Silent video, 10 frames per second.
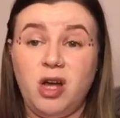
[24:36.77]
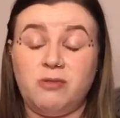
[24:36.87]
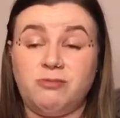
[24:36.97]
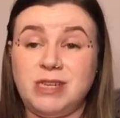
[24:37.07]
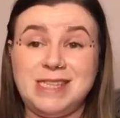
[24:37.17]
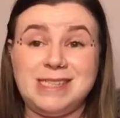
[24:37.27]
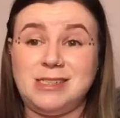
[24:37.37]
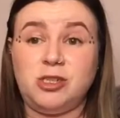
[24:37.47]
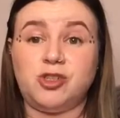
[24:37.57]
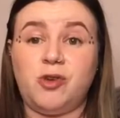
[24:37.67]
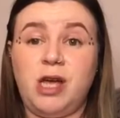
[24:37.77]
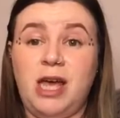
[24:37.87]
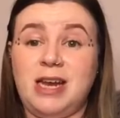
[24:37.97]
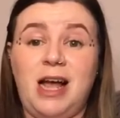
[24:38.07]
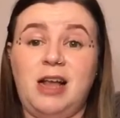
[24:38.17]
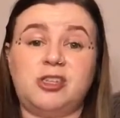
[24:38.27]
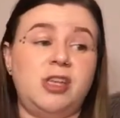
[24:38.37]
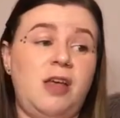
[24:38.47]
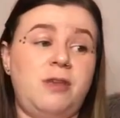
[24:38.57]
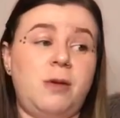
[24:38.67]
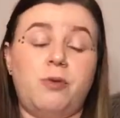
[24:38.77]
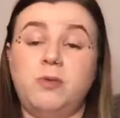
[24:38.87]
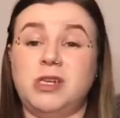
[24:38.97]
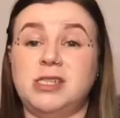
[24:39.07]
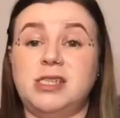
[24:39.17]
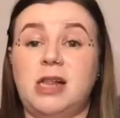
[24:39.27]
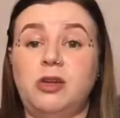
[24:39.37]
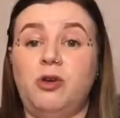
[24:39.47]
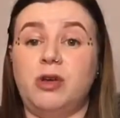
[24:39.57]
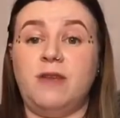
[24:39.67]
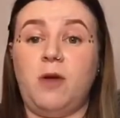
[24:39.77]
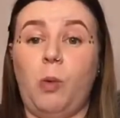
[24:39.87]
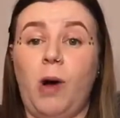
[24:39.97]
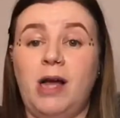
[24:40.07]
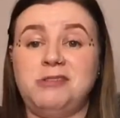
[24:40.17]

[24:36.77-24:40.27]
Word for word: Really didn't enjoy it, and actually, I think I'm probably going to sell it or give it away.